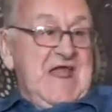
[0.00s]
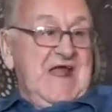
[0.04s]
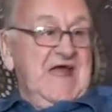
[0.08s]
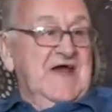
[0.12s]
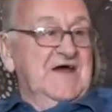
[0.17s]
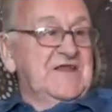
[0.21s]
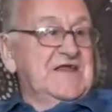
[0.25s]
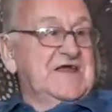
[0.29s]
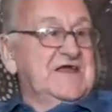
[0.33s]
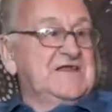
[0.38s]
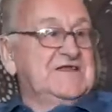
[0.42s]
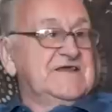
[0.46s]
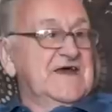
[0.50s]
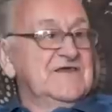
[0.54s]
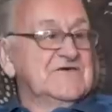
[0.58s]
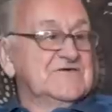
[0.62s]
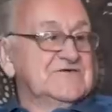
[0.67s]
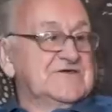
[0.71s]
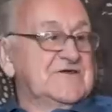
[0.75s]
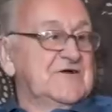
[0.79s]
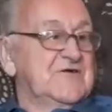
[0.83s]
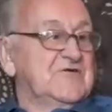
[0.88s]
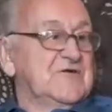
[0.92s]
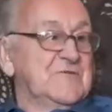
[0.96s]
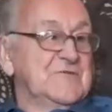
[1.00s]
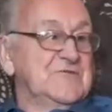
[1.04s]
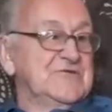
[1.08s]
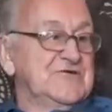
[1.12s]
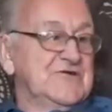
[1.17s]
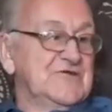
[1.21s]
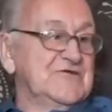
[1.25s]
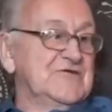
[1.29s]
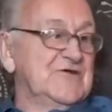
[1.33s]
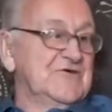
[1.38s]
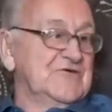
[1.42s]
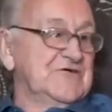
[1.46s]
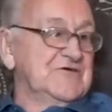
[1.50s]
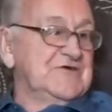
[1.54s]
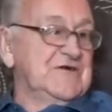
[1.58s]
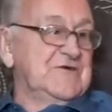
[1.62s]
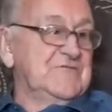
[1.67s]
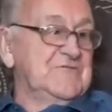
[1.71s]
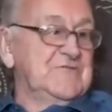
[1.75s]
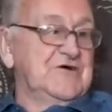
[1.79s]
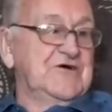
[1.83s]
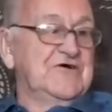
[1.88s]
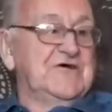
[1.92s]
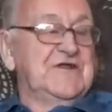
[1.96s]
And he'd tell us to come and unload
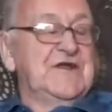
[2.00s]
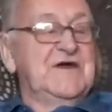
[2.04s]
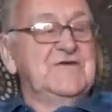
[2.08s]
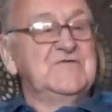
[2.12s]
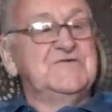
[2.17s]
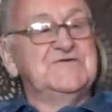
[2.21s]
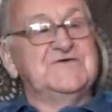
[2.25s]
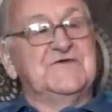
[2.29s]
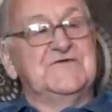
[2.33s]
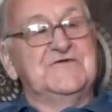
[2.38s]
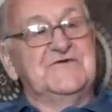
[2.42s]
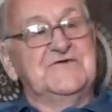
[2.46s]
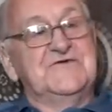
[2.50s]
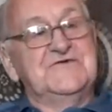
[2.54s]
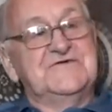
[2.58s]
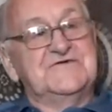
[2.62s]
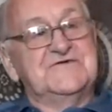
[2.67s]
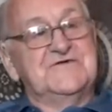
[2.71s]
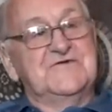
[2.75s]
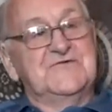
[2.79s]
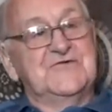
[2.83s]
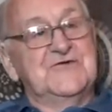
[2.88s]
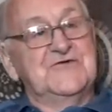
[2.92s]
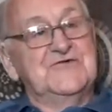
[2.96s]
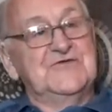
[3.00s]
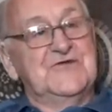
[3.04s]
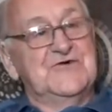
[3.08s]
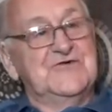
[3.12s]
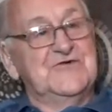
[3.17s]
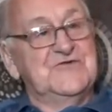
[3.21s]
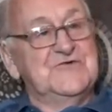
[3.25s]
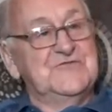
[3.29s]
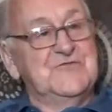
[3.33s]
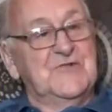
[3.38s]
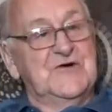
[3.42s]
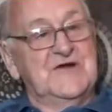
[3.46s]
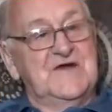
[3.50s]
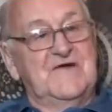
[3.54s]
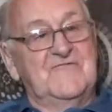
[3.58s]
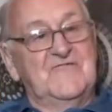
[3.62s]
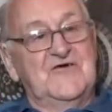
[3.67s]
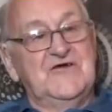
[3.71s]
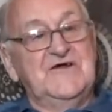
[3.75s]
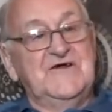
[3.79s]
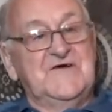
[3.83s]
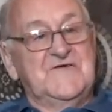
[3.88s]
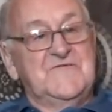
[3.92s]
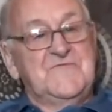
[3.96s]
it. We go downstairs and unload
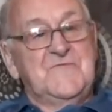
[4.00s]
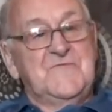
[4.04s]
whatever.